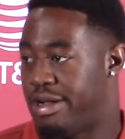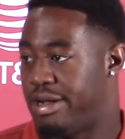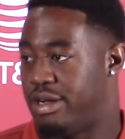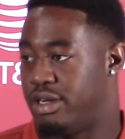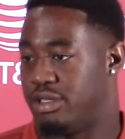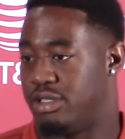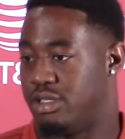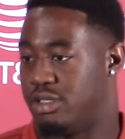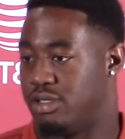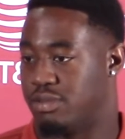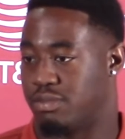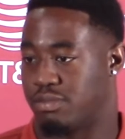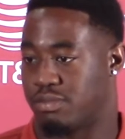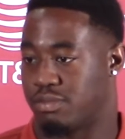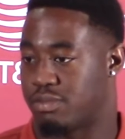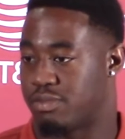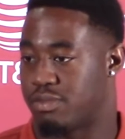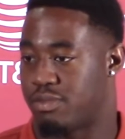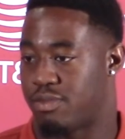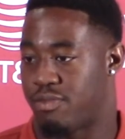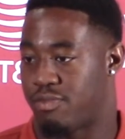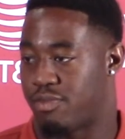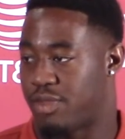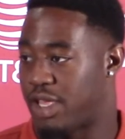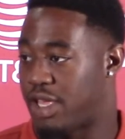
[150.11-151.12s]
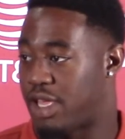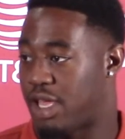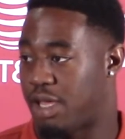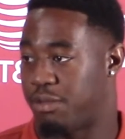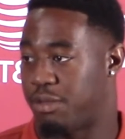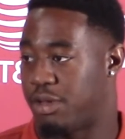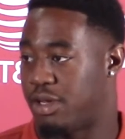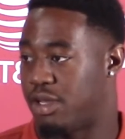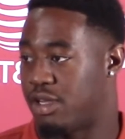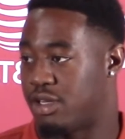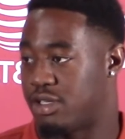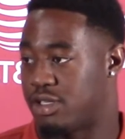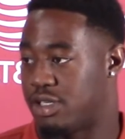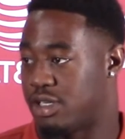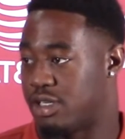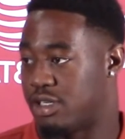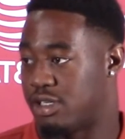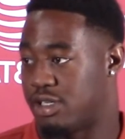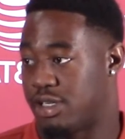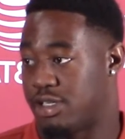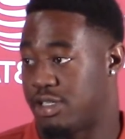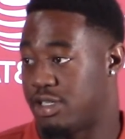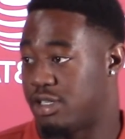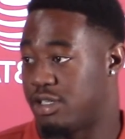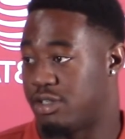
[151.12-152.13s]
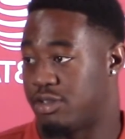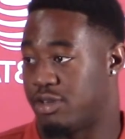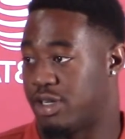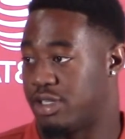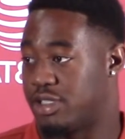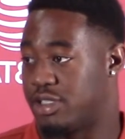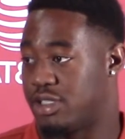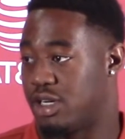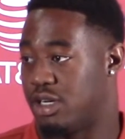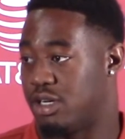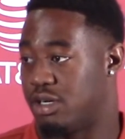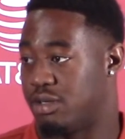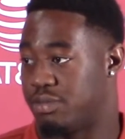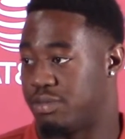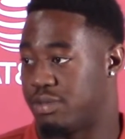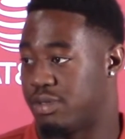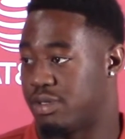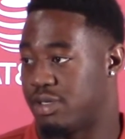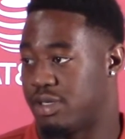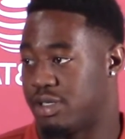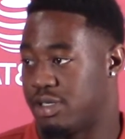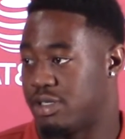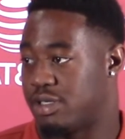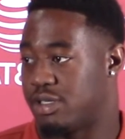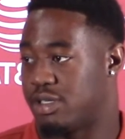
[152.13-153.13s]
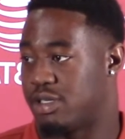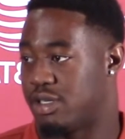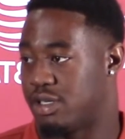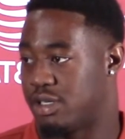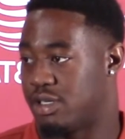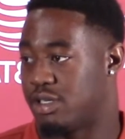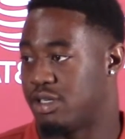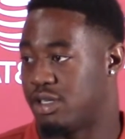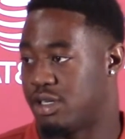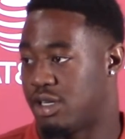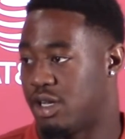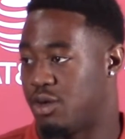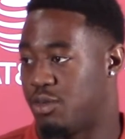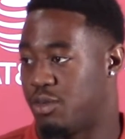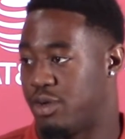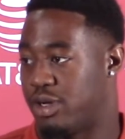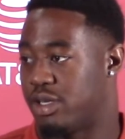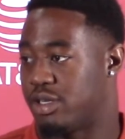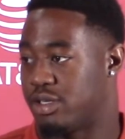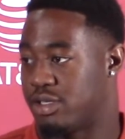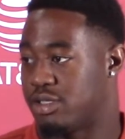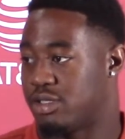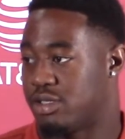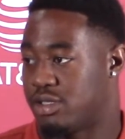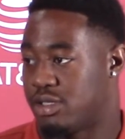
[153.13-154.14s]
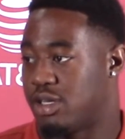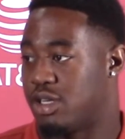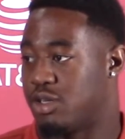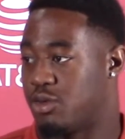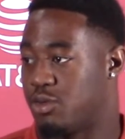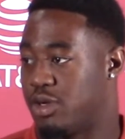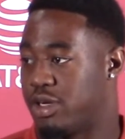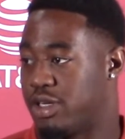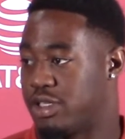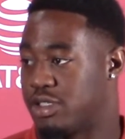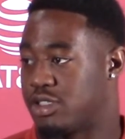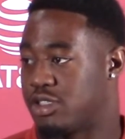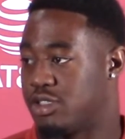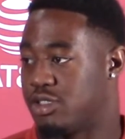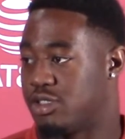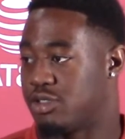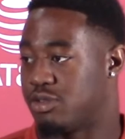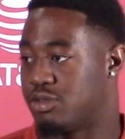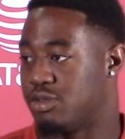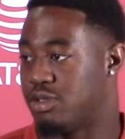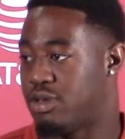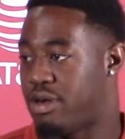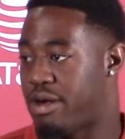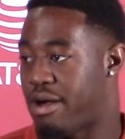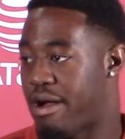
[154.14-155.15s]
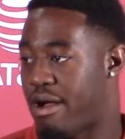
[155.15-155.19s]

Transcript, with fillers: Um, they came in there and did, they did a great job. It it went it went as usual.